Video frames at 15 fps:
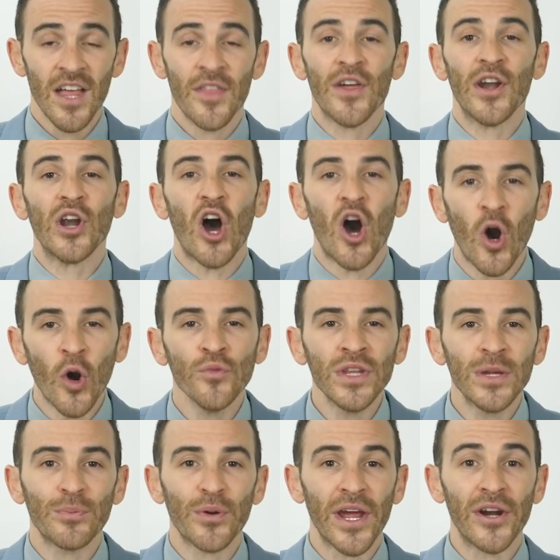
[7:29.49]
Their
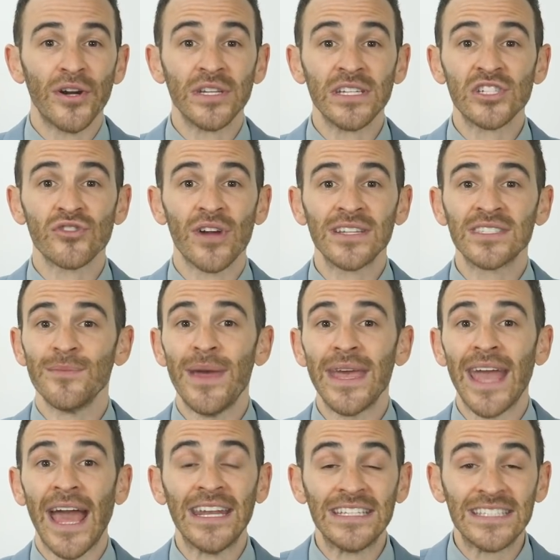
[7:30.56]
only priority is trying to
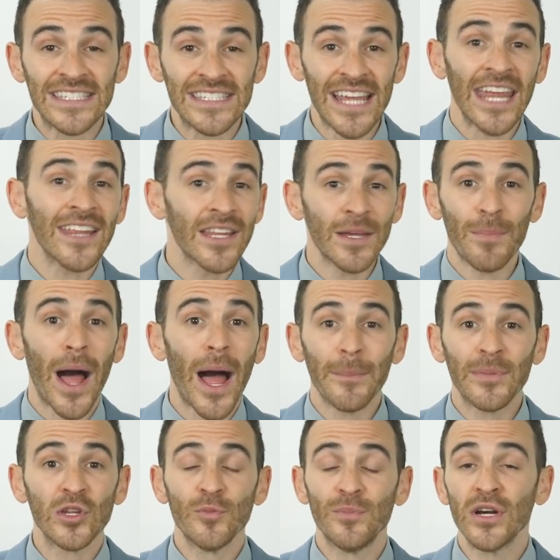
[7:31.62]
make an insanely
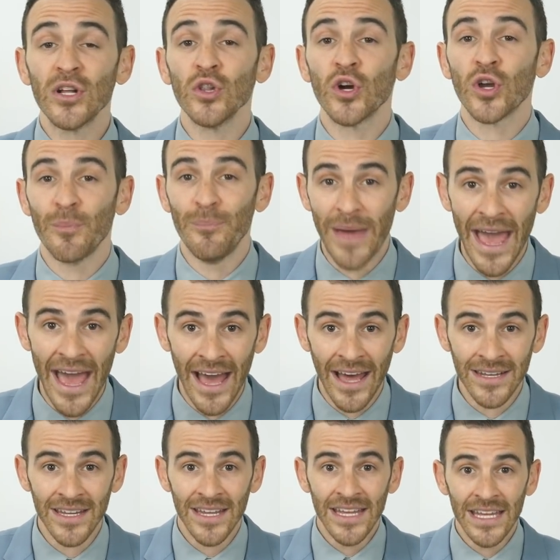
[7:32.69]
popular bill look
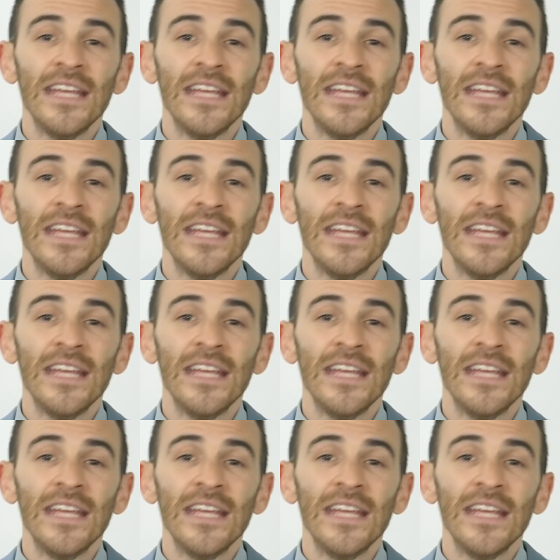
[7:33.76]
bad,